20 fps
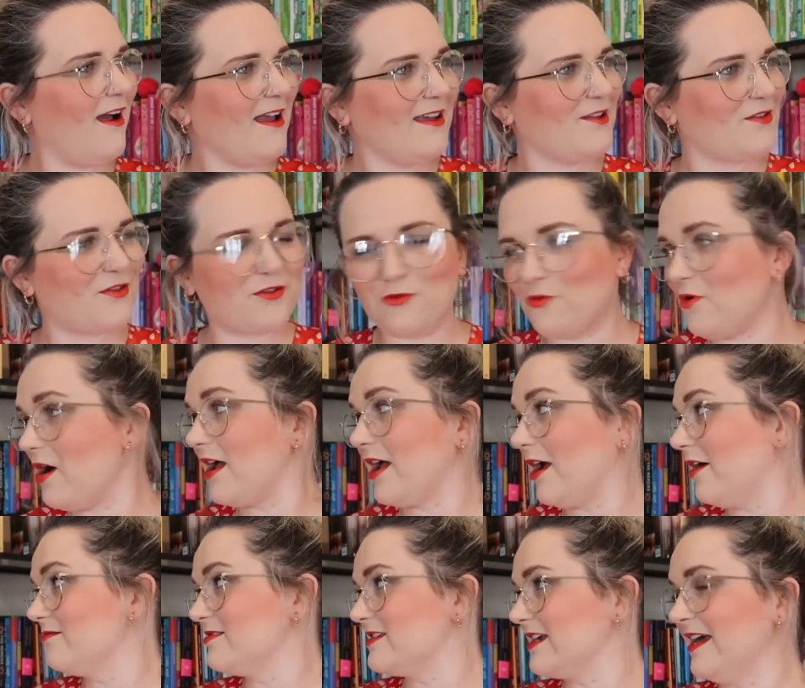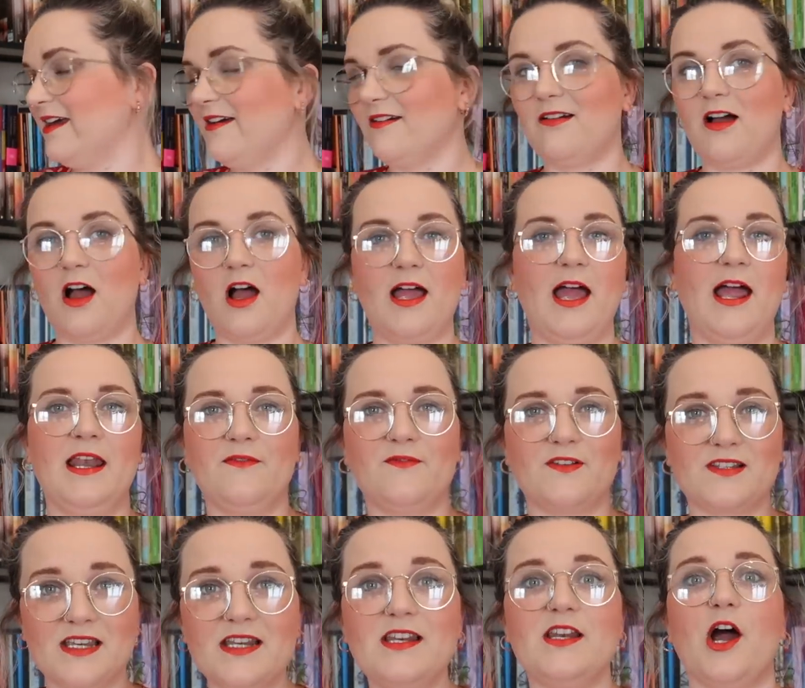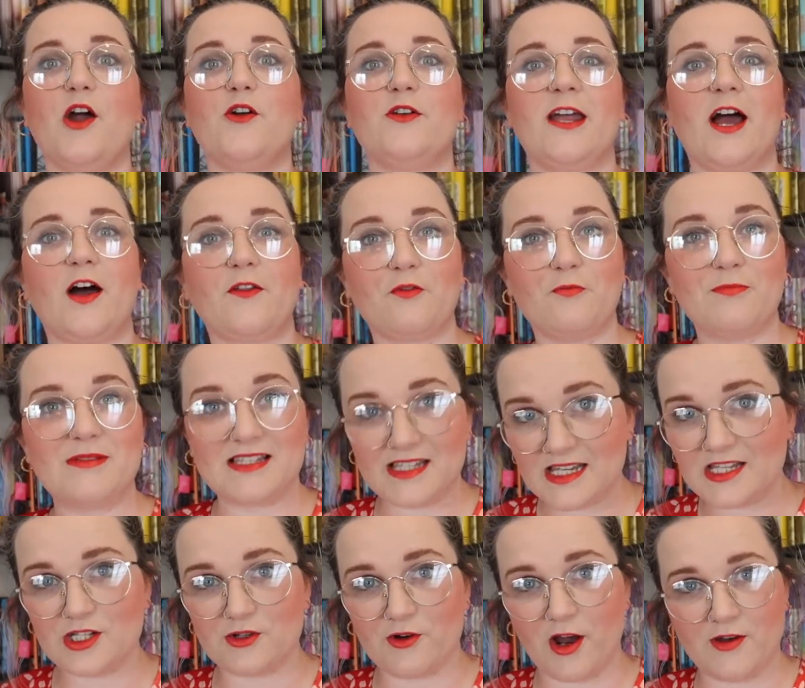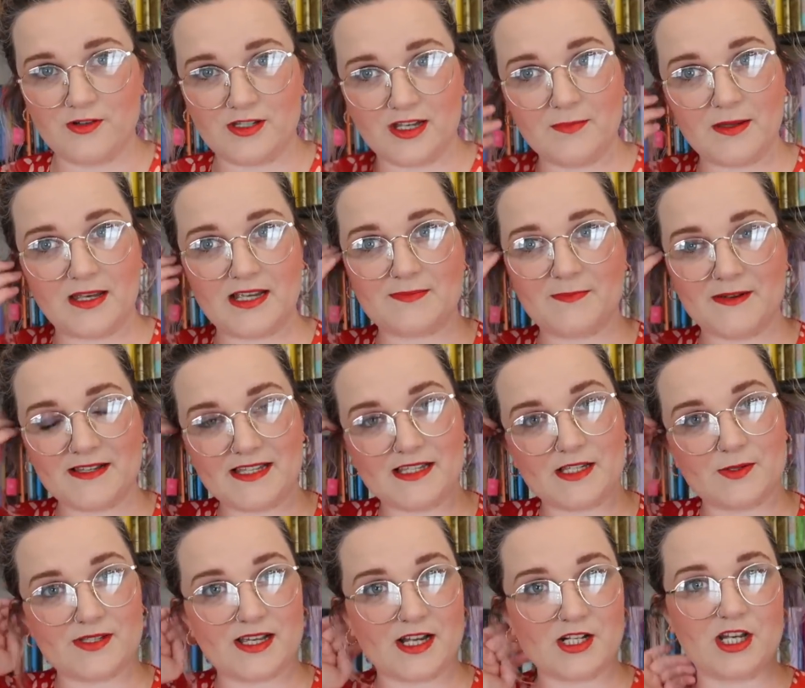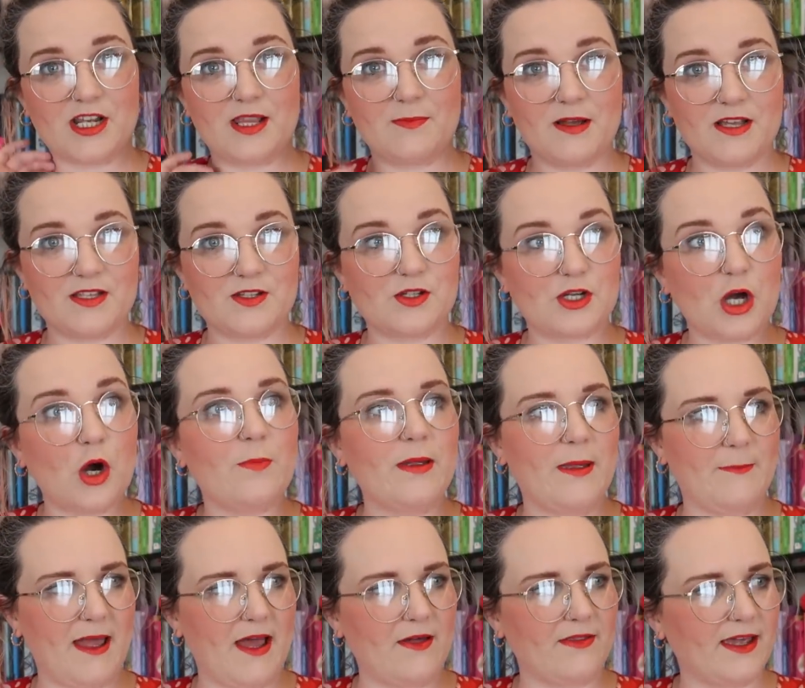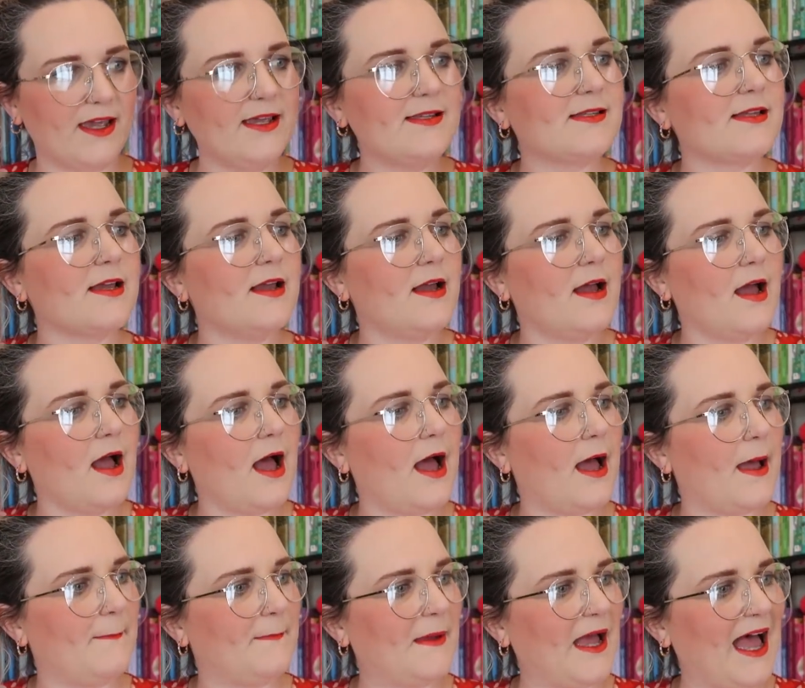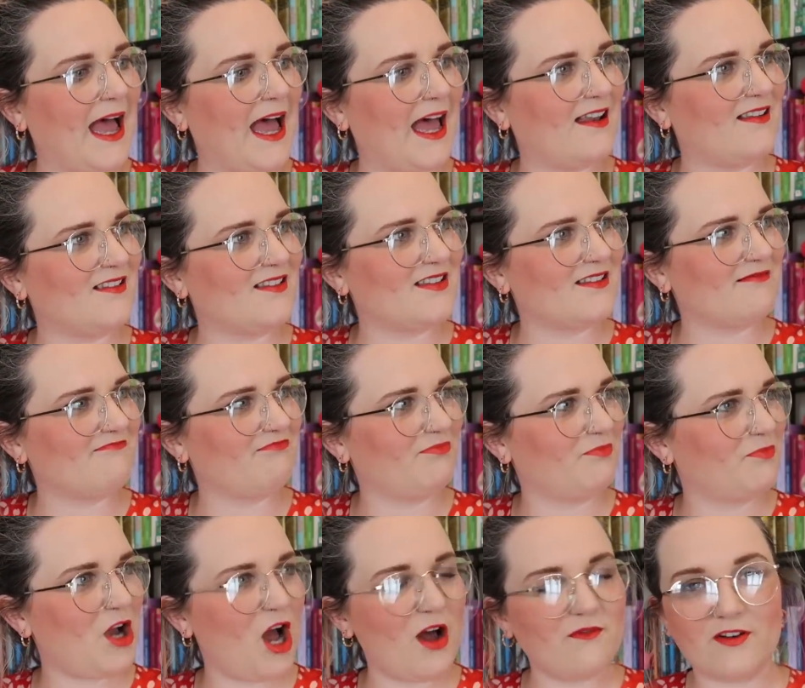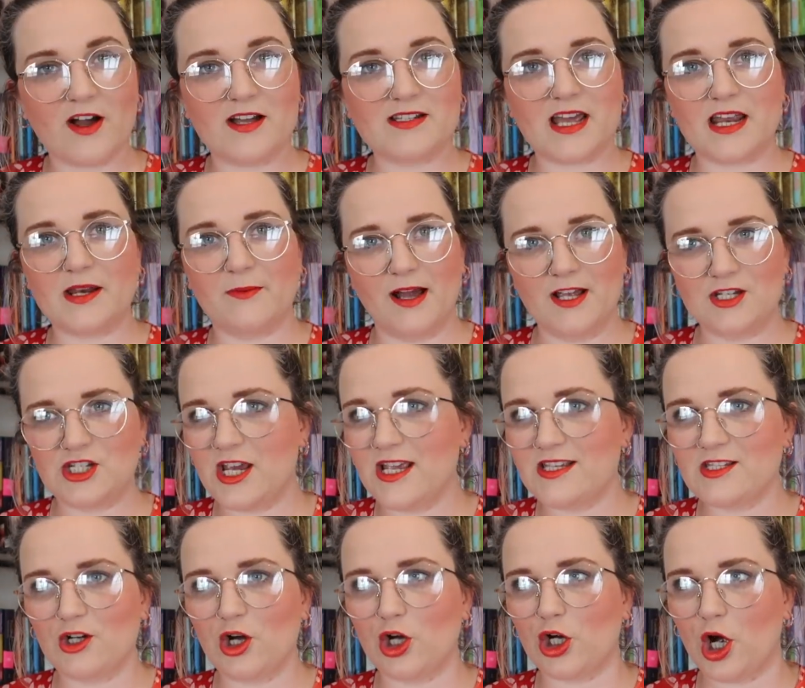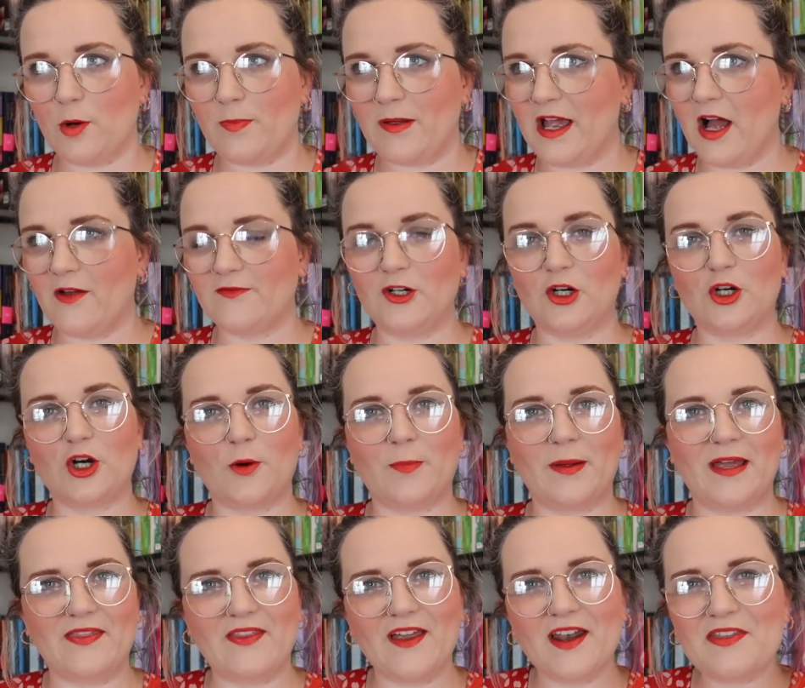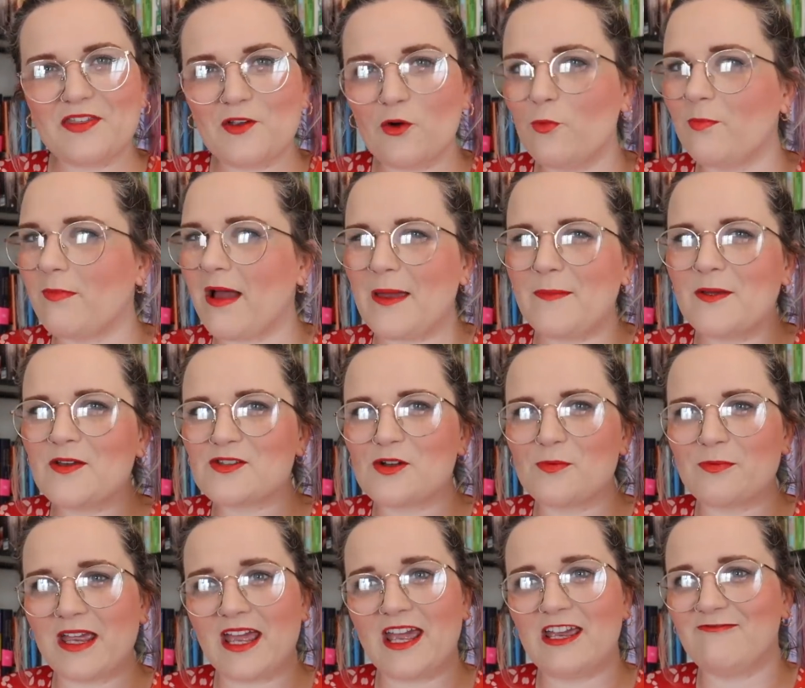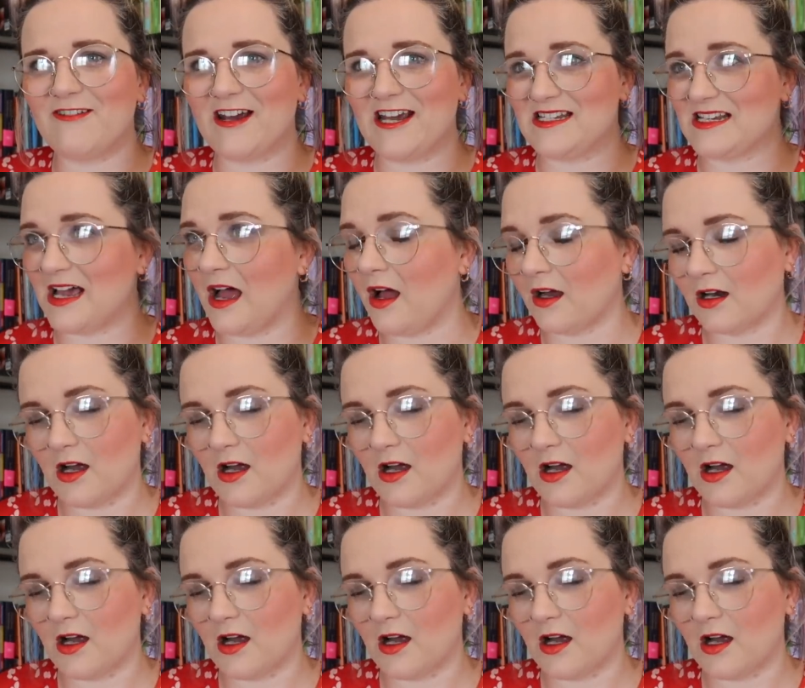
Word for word: I thought I owned it. And if I didn't own it, I thought my sister owned it, because my sister was actually the person who told me about this, um, and can't find it anywhere. She hasn't got a copy, I haven't got a copy. Then I thought maybe it was on my e-reader.